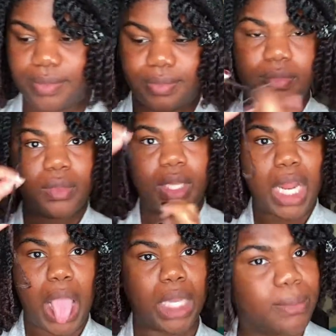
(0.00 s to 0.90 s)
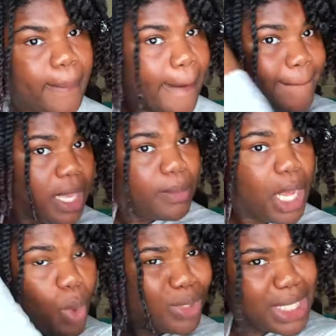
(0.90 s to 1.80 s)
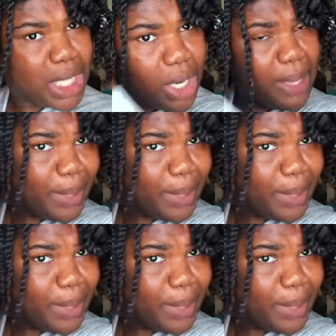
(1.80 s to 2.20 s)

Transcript: She na bad man, they want to feel.